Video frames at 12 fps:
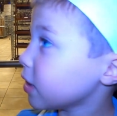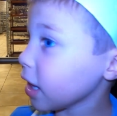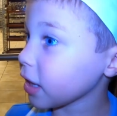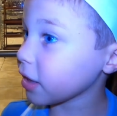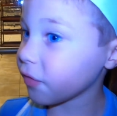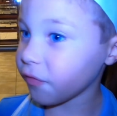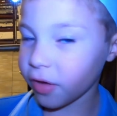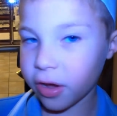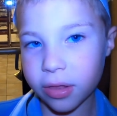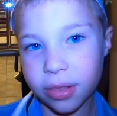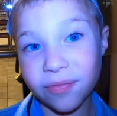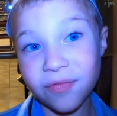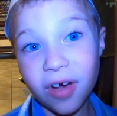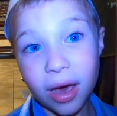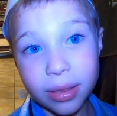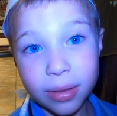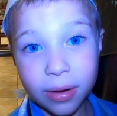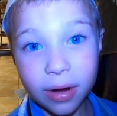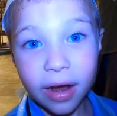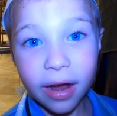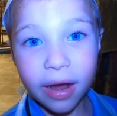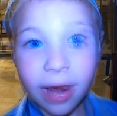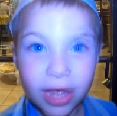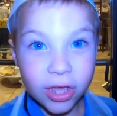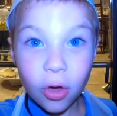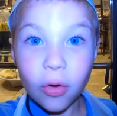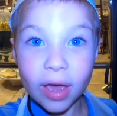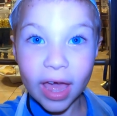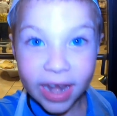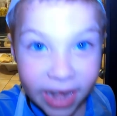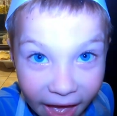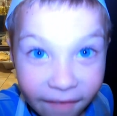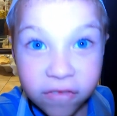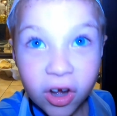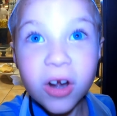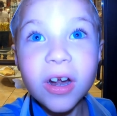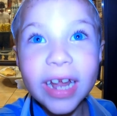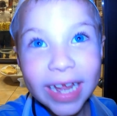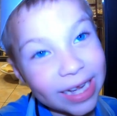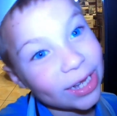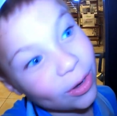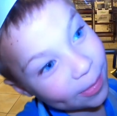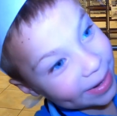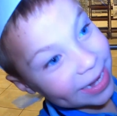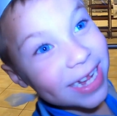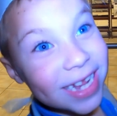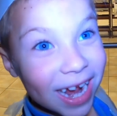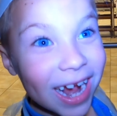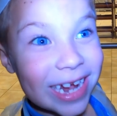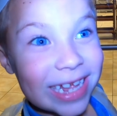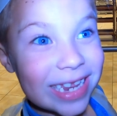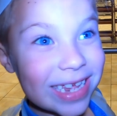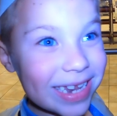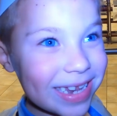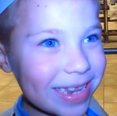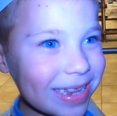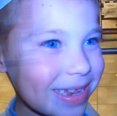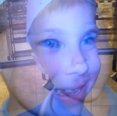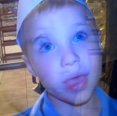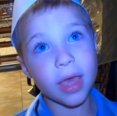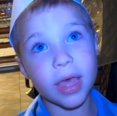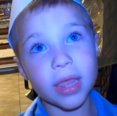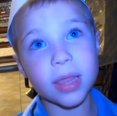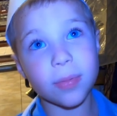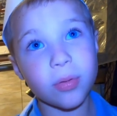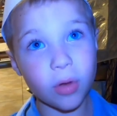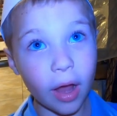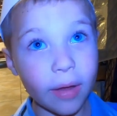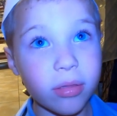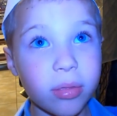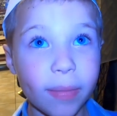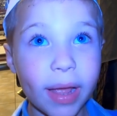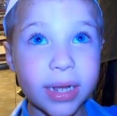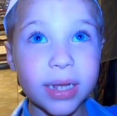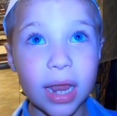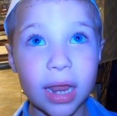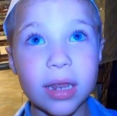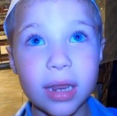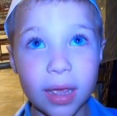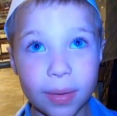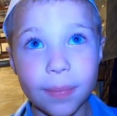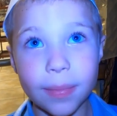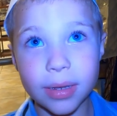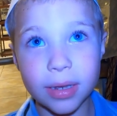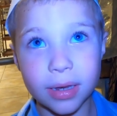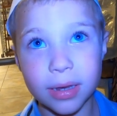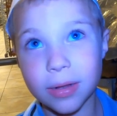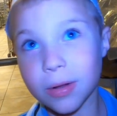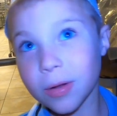Thanks, Farris and Foster. You can never eat too much chocolate. Subscribe and smash that like button.